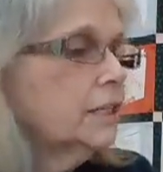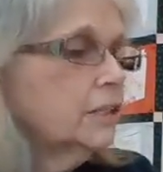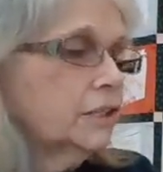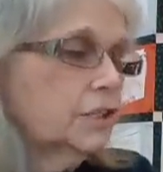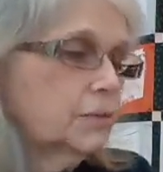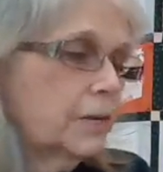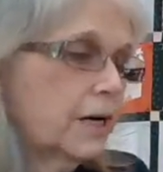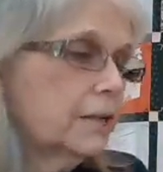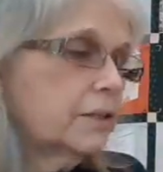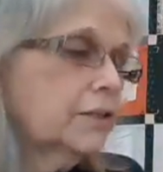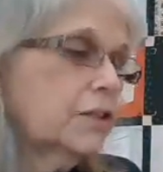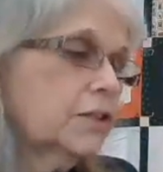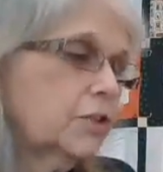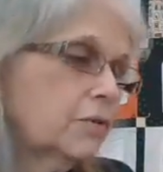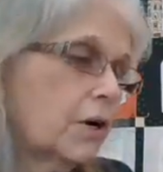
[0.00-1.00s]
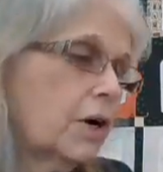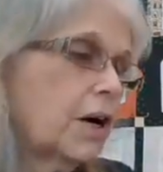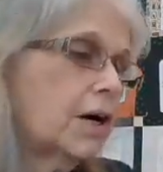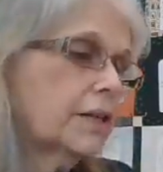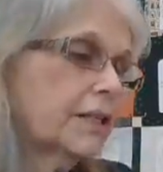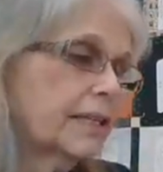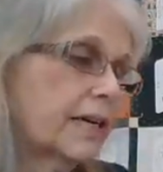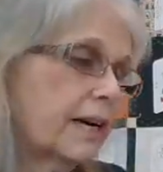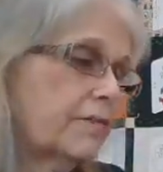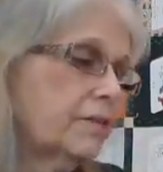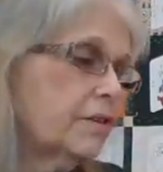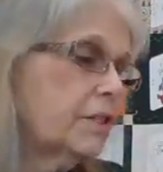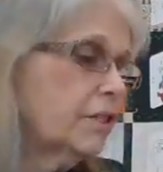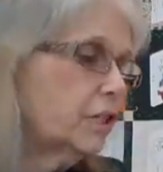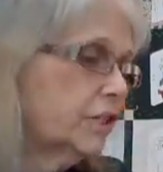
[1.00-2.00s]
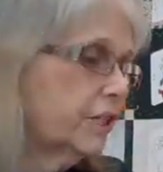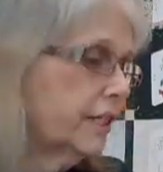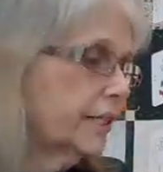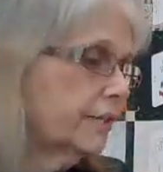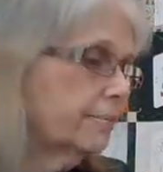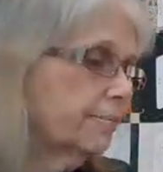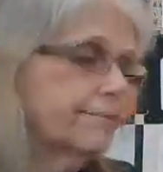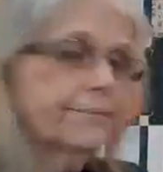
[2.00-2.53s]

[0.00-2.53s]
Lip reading: She swallowed the straw to cover the chick.